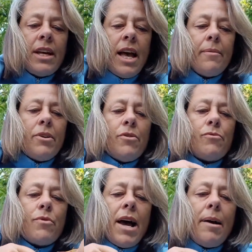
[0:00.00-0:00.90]
I'm going to
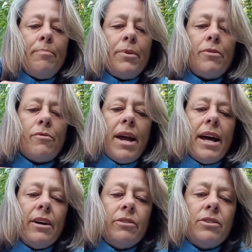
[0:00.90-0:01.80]
wrap it
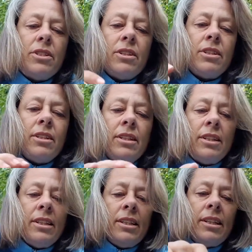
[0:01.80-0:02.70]
around
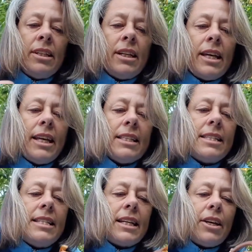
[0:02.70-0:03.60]
and
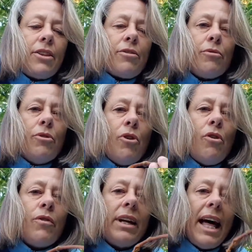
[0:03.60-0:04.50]
stick it through,
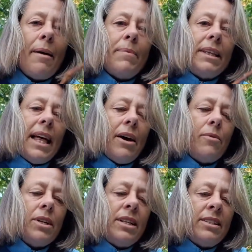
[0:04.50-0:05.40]
overlapping that one